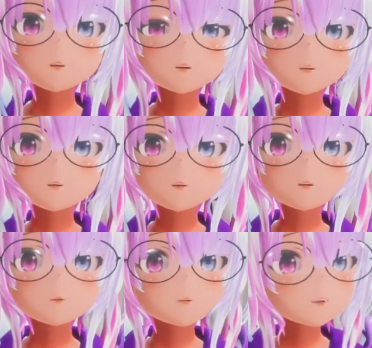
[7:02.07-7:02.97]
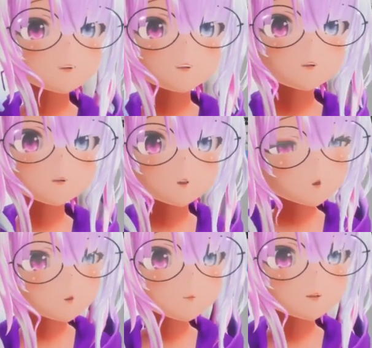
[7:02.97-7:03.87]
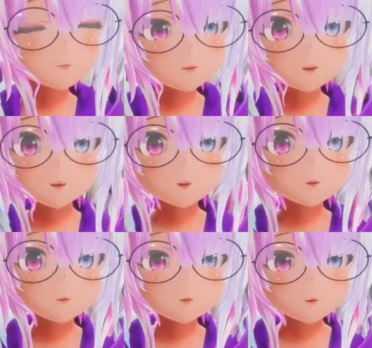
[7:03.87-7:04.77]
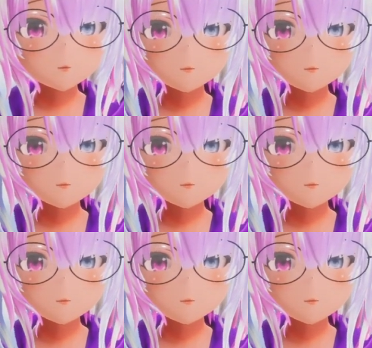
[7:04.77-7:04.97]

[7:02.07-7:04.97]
just, um, since it's just controlled by a mesh and not a bone,